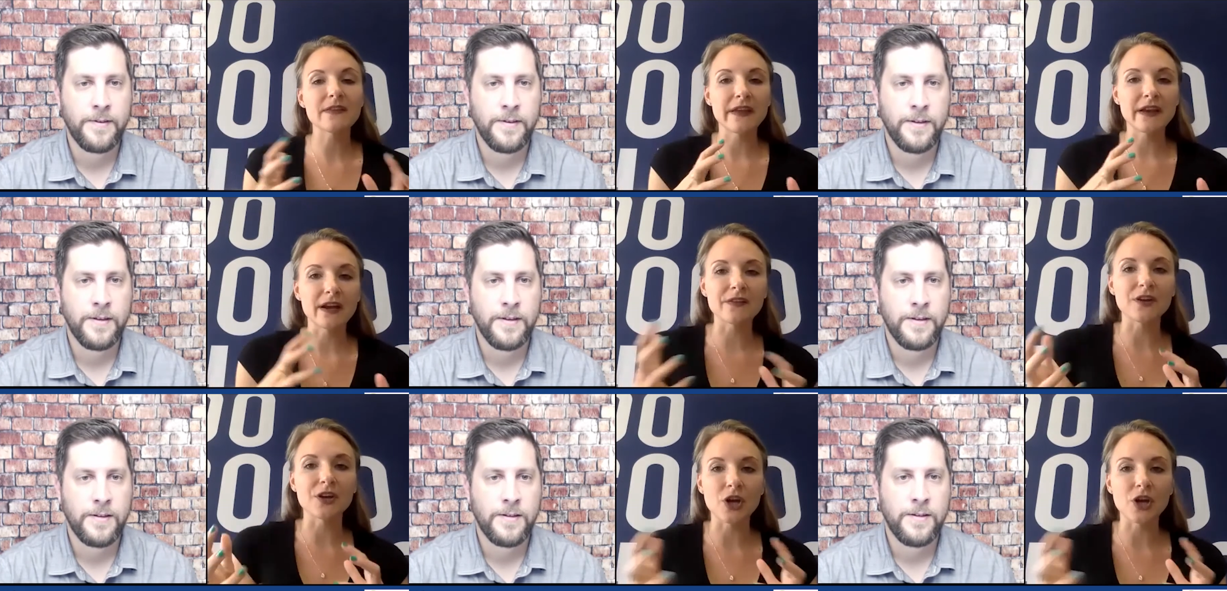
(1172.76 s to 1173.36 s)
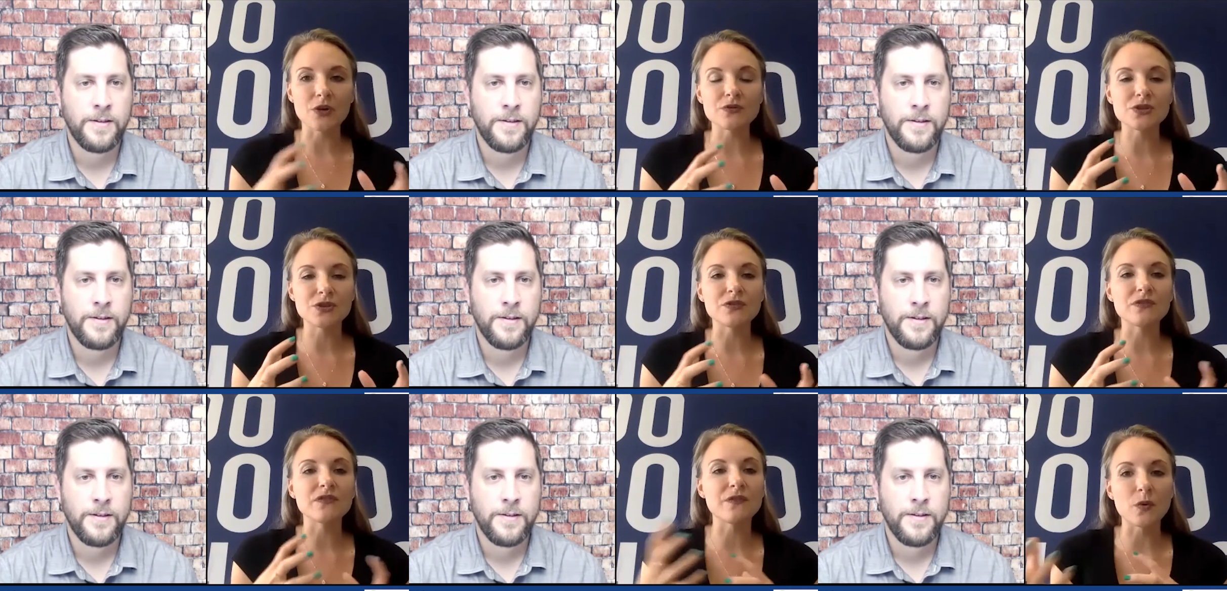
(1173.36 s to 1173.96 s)
Speaker 1: and they are the
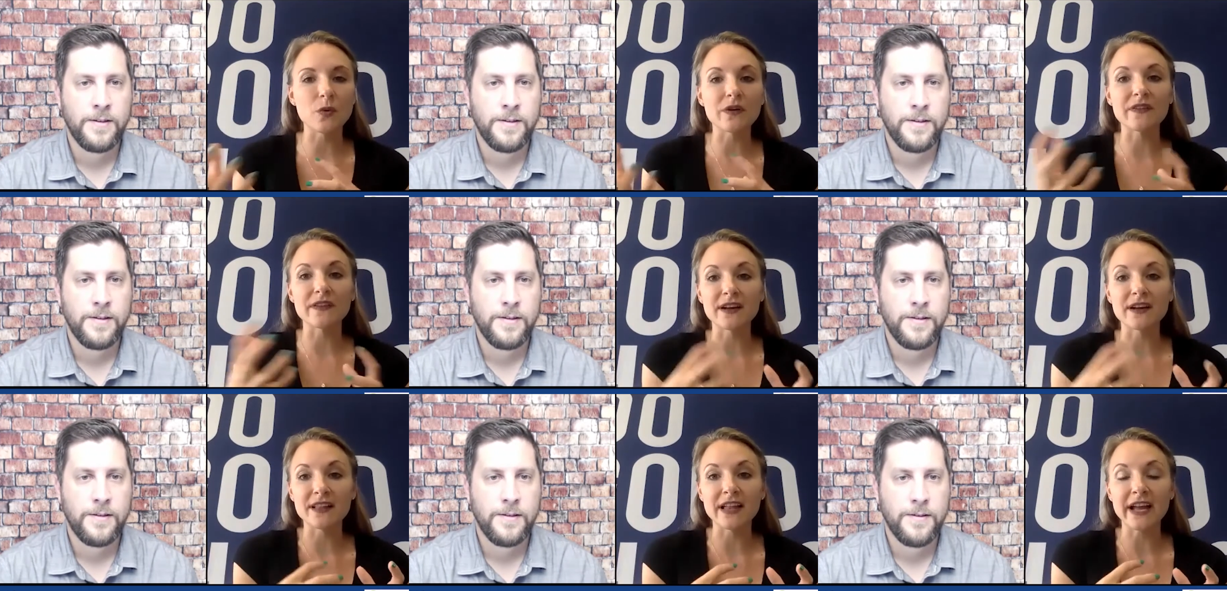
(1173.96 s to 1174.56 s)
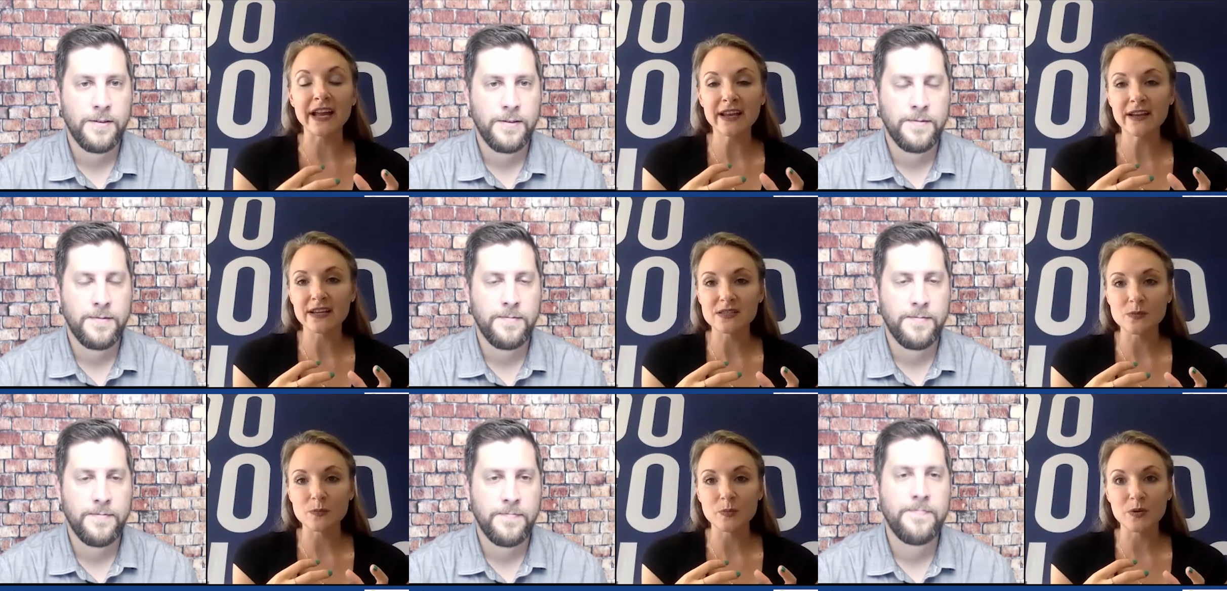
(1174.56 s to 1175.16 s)
go-to for the client,
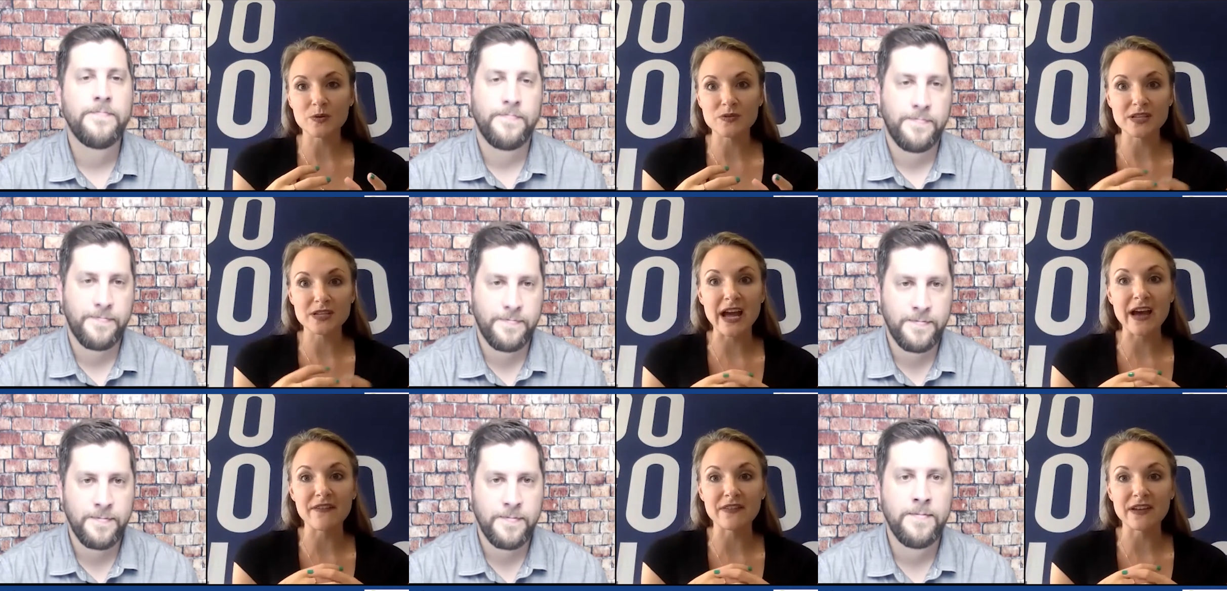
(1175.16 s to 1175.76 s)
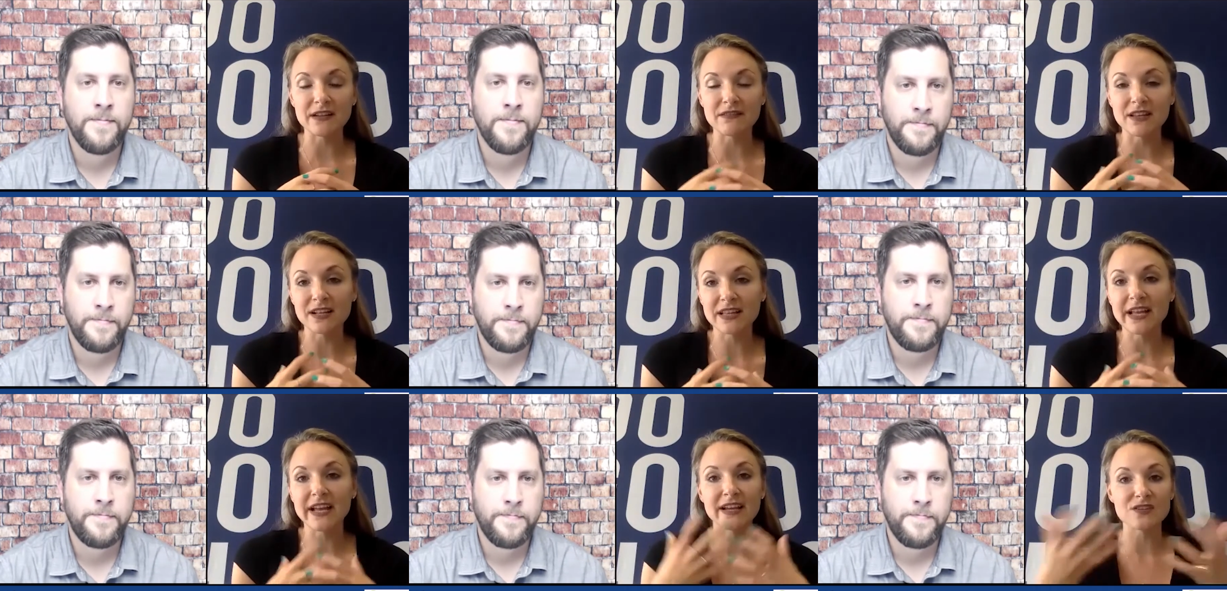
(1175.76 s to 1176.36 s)
as opposed to having the
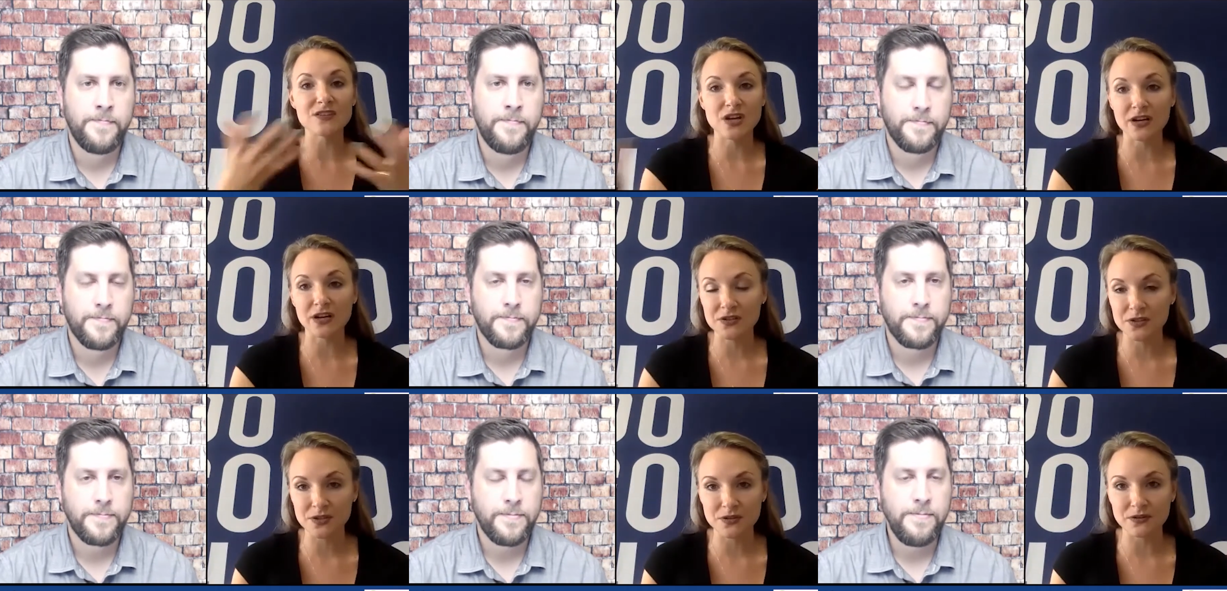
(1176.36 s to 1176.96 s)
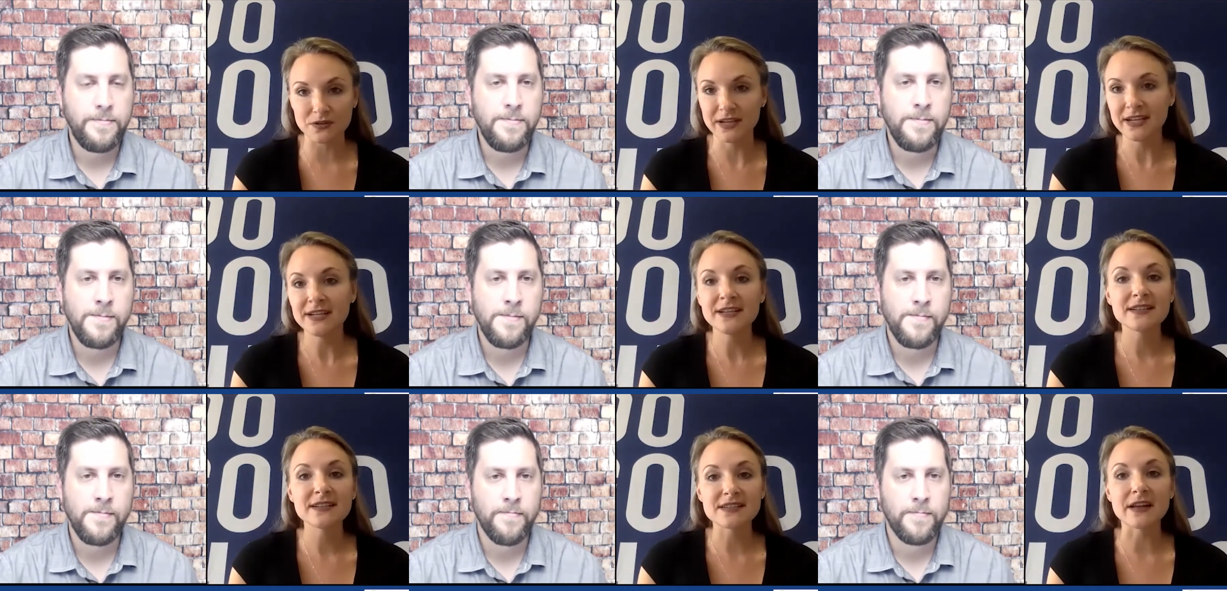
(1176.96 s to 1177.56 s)
client talk to
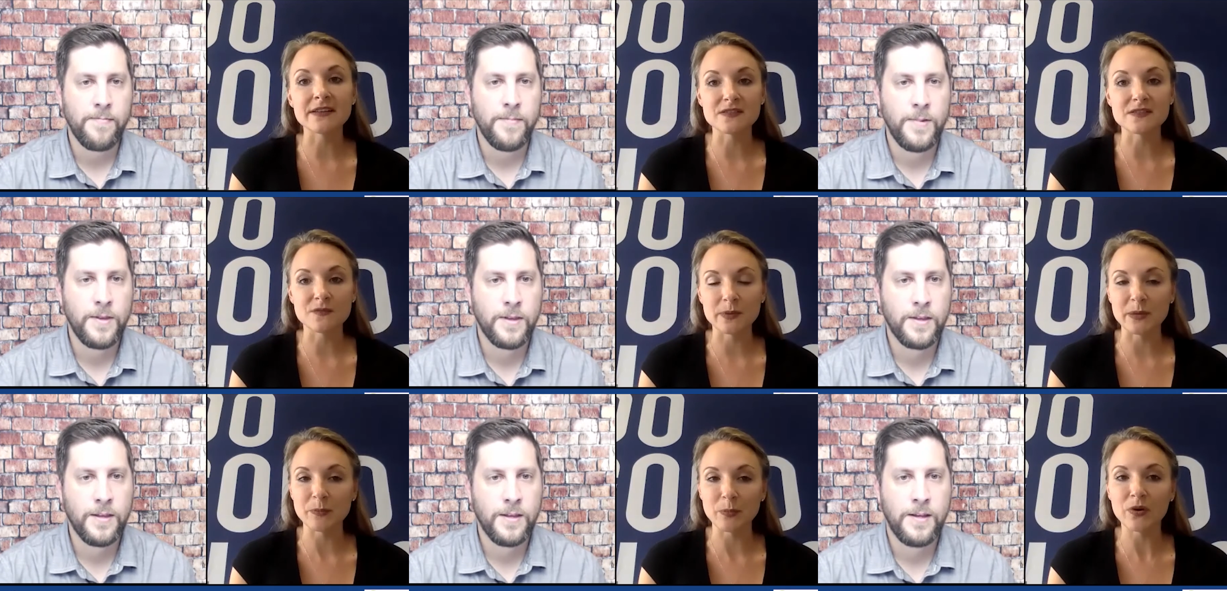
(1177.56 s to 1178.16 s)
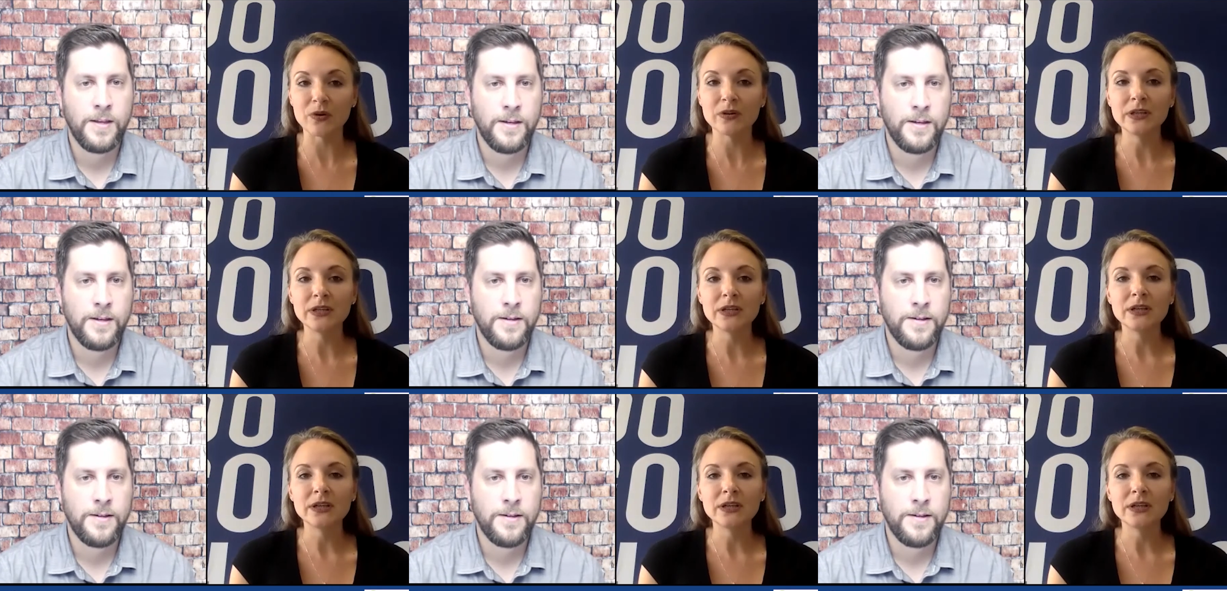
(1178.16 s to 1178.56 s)
tons of people.